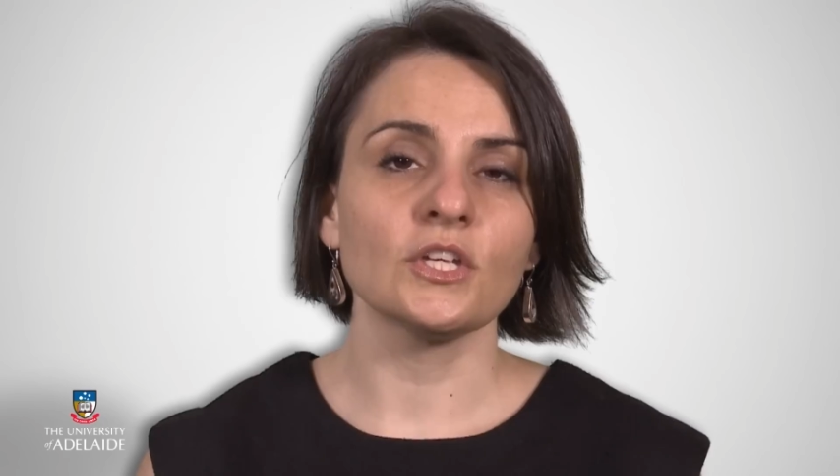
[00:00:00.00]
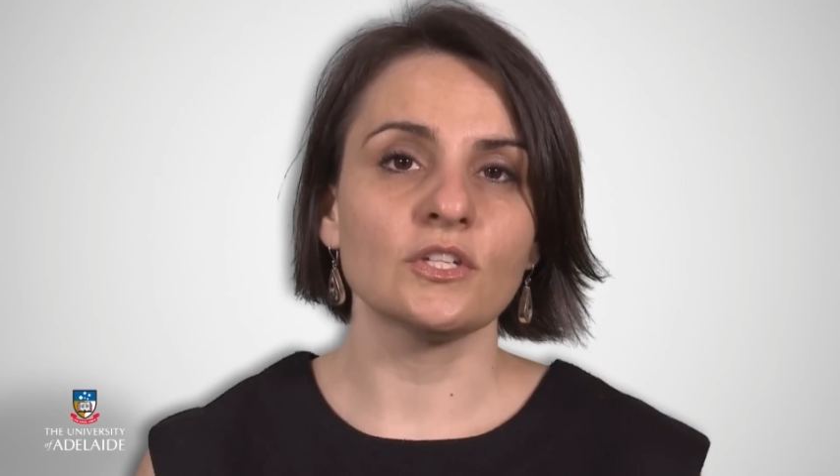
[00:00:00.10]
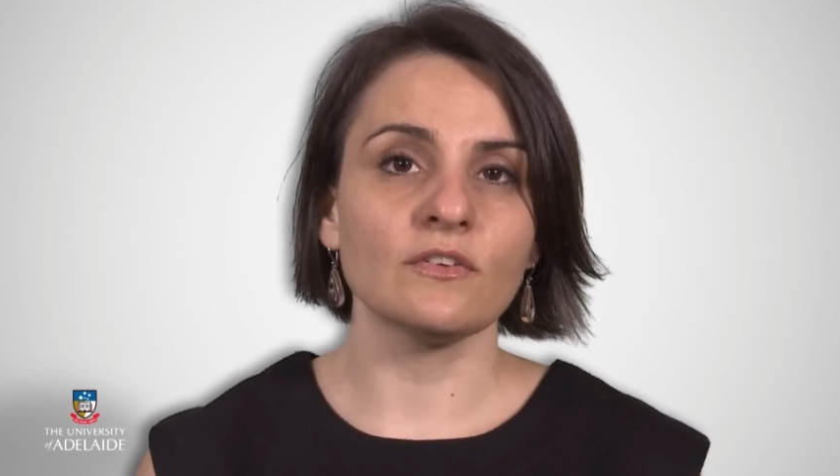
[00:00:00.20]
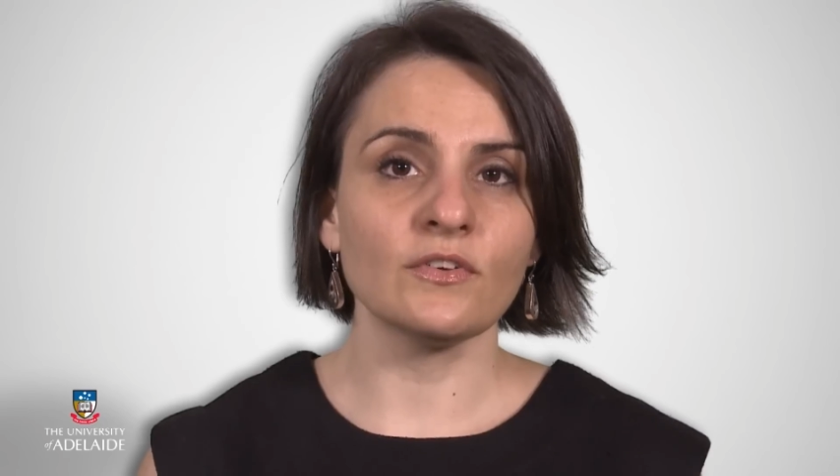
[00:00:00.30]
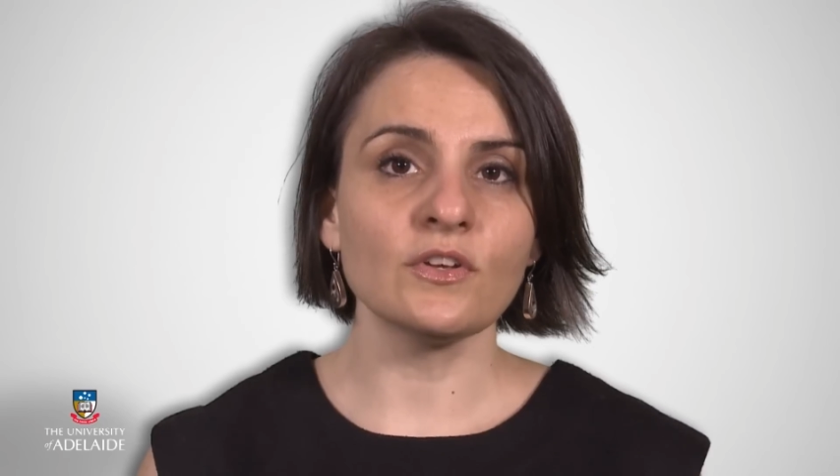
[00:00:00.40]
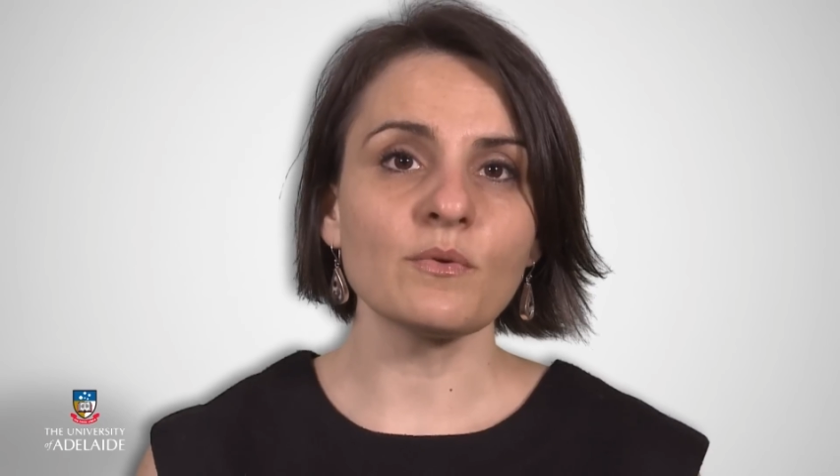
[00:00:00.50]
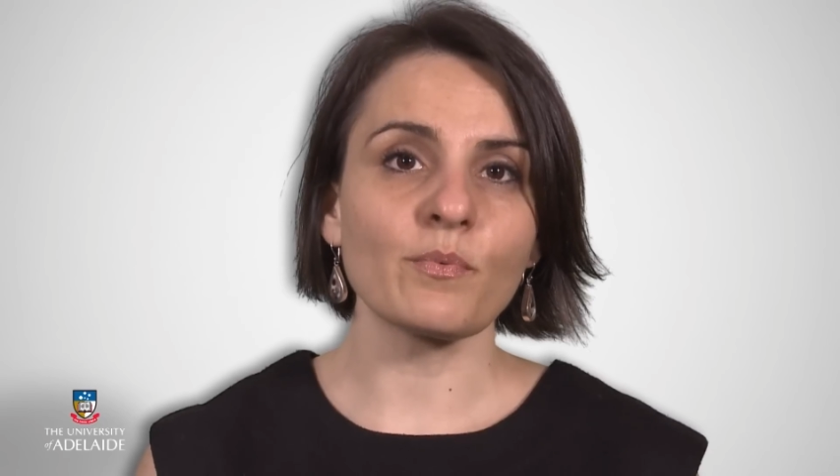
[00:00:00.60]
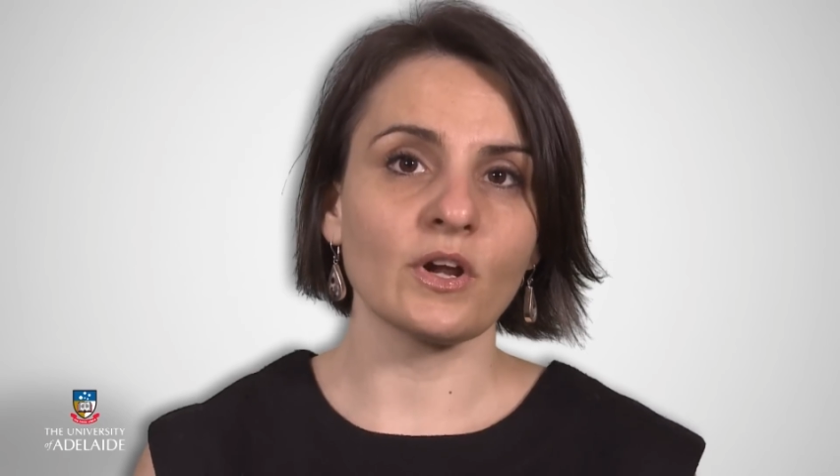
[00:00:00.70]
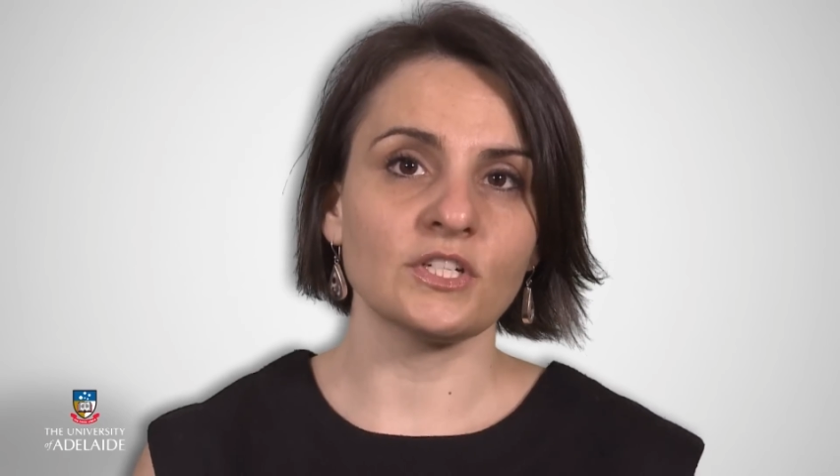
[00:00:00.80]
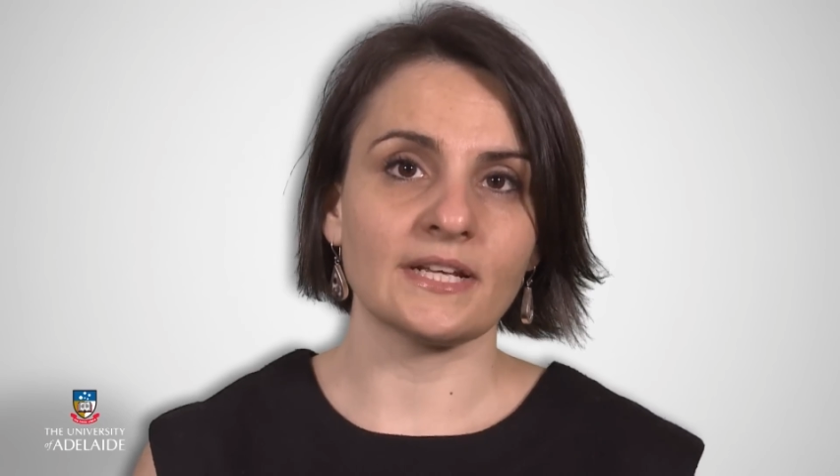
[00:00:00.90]
to view the
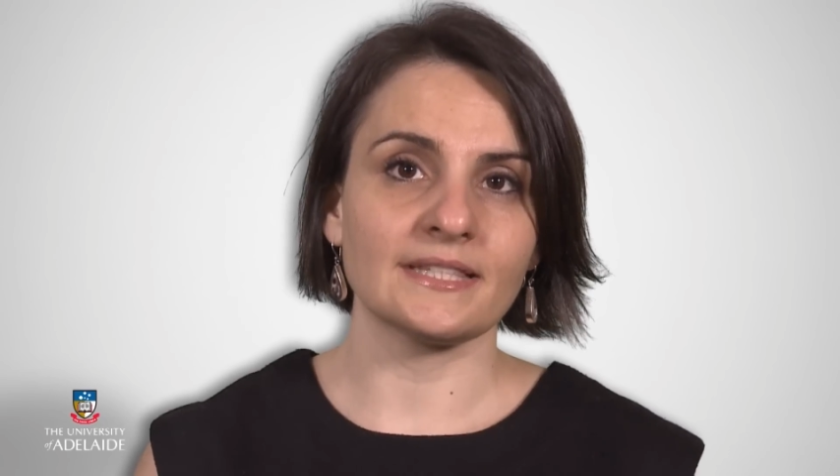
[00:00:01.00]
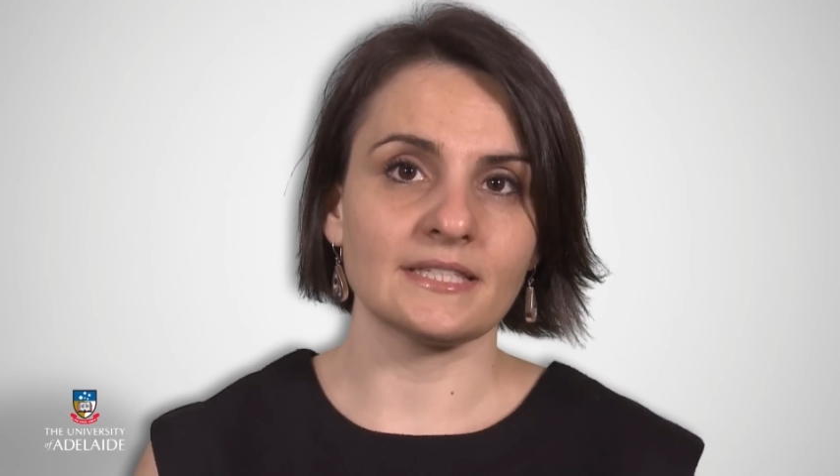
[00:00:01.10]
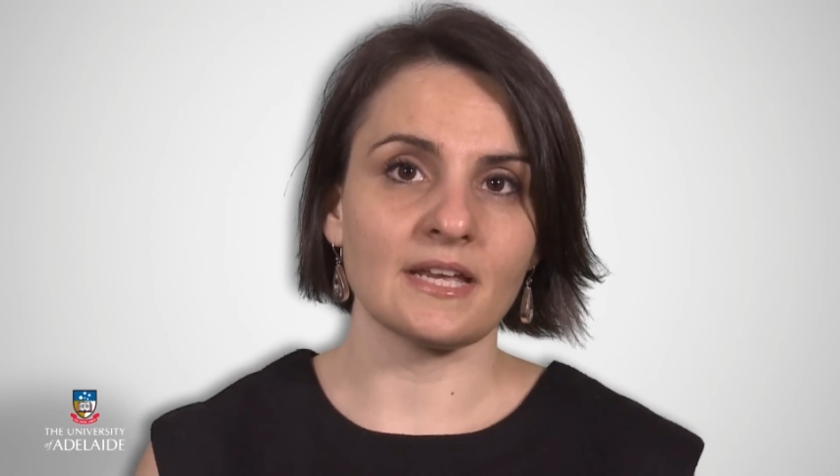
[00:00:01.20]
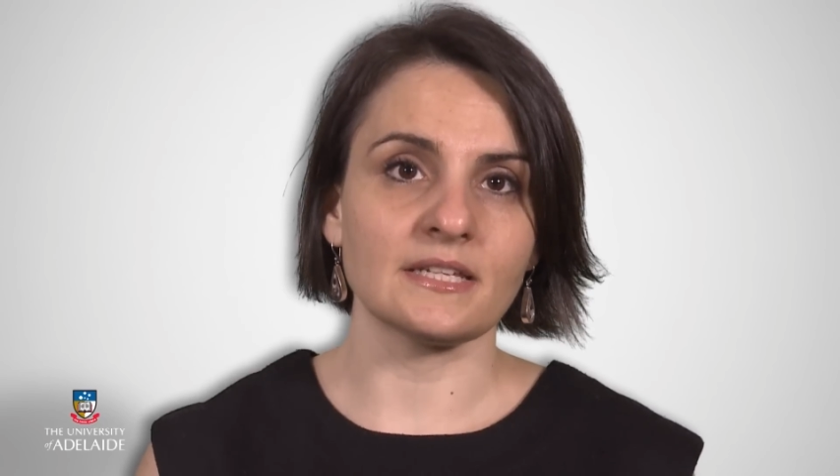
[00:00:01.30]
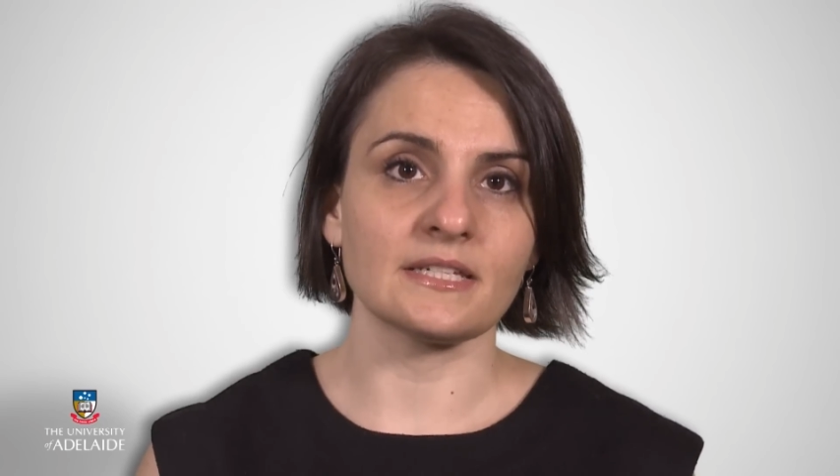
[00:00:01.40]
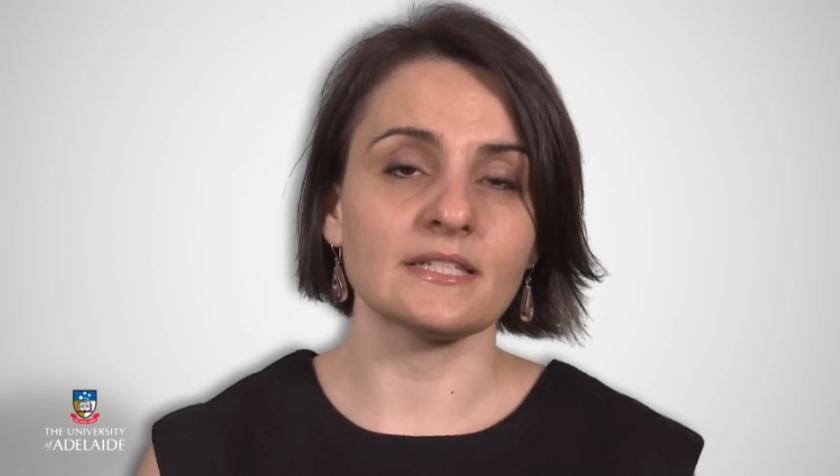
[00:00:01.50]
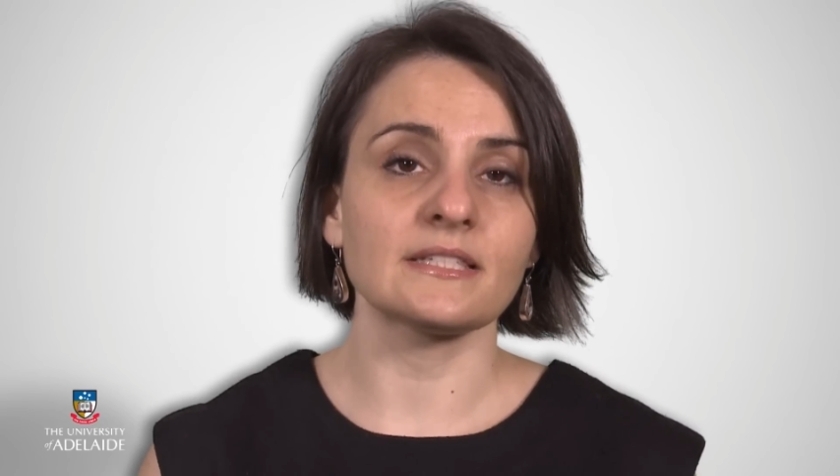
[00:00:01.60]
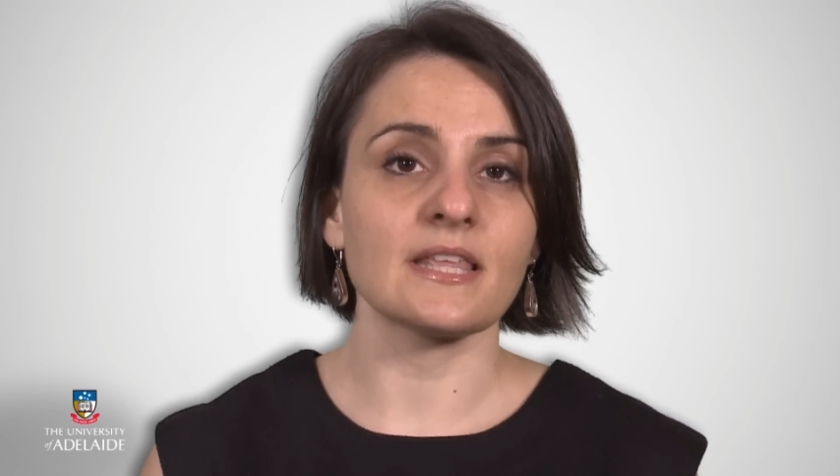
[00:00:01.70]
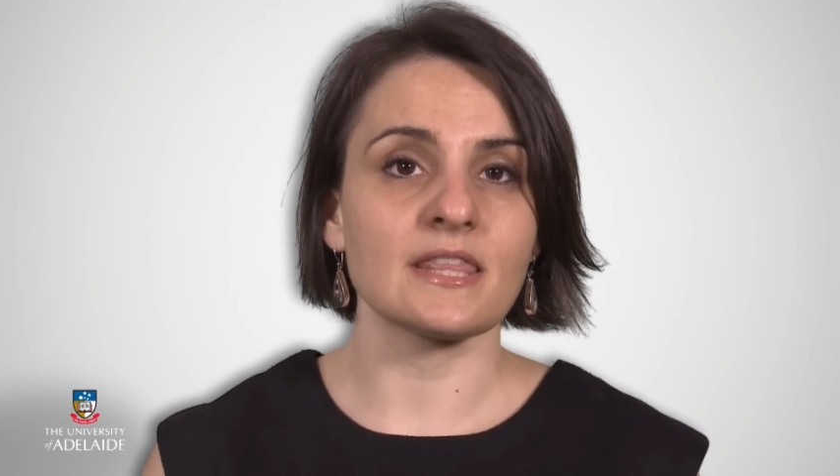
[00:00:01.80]
project status